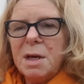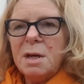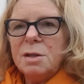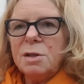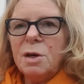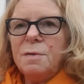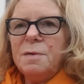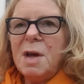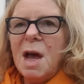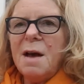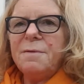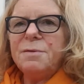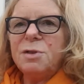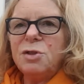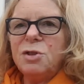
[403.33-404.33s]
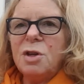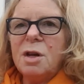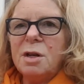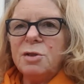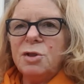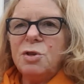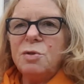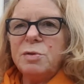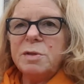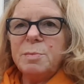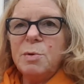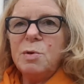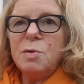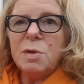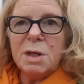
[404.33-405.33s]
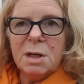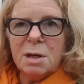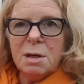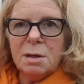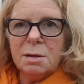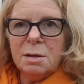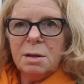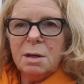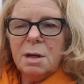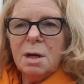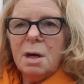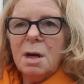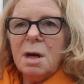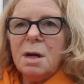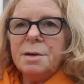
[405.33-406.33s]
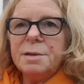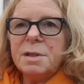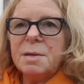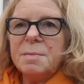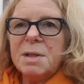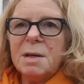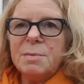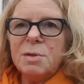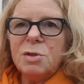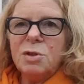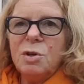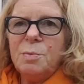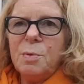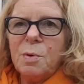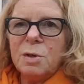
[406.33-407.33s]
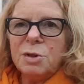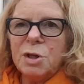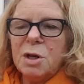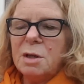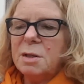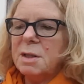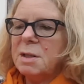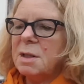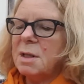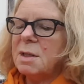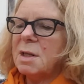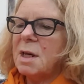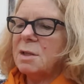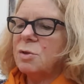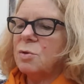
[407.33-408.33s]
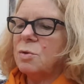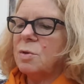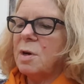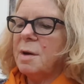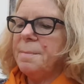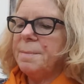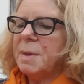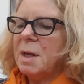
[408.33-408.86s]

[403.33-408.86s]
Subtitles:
So if you have a too smooth a yarn, and sometimes a superwash yarn is that, or